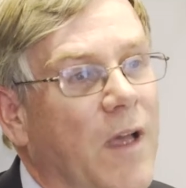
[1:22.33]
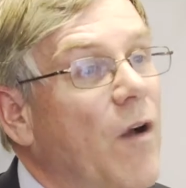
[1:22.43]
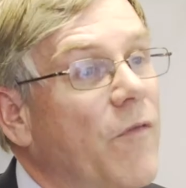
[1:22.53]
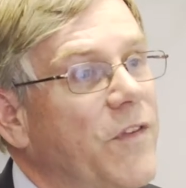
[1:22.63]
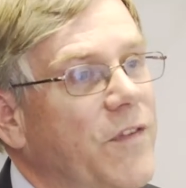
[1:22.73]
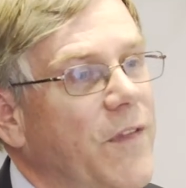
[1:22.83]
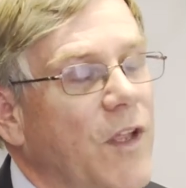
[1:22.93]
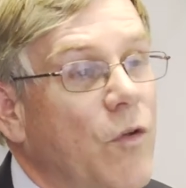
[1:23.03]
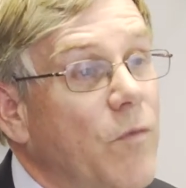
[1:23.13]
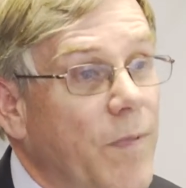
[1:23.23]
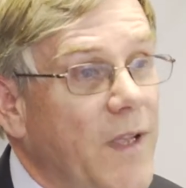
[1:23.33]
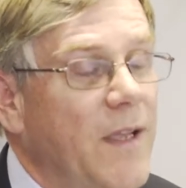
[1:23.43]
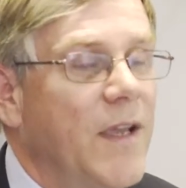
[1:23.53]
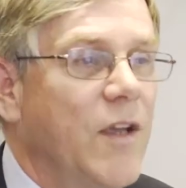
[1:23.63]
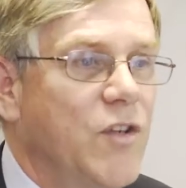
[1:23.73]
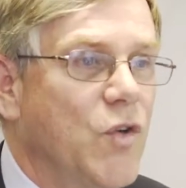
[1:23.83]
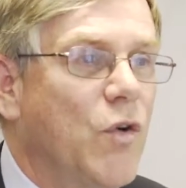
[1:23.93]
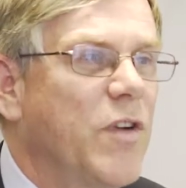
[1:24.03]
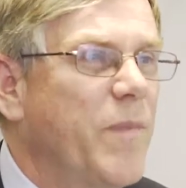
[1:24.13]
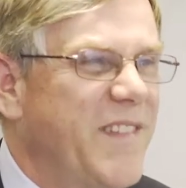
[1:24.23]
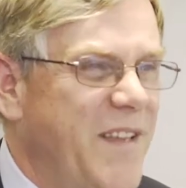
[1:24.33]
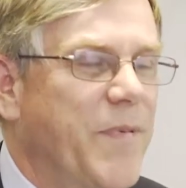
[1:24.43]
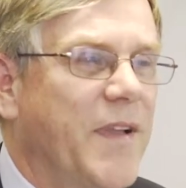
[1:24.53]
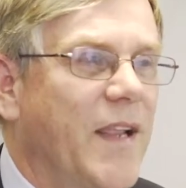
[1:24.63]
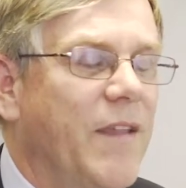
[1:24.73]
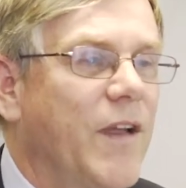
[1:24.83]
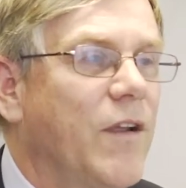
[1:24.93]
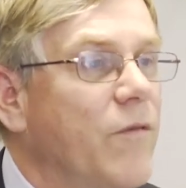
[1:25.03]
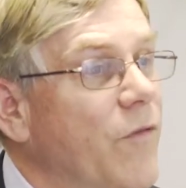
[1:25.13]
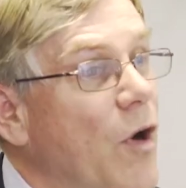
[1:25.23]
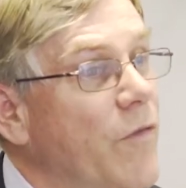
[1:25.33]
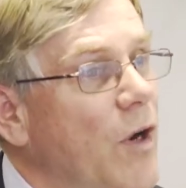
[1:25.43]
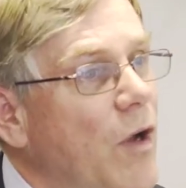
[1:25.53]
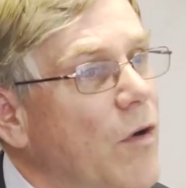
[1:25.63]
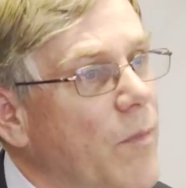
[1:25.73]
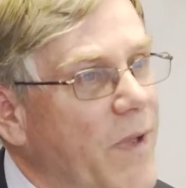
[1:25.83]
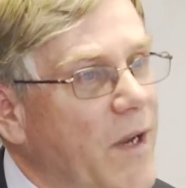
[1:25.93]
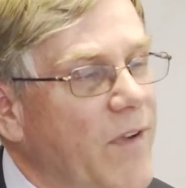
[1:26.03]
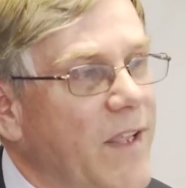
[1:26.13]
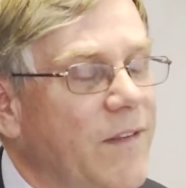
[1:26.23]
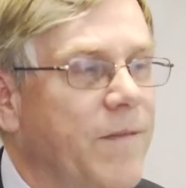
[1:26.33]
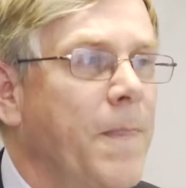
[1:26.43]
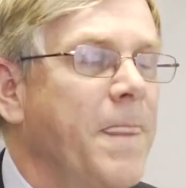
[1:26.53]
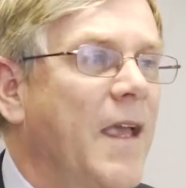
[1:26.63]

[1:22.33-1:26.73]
Obviously they could be shorter, but typically they're for over longer periods.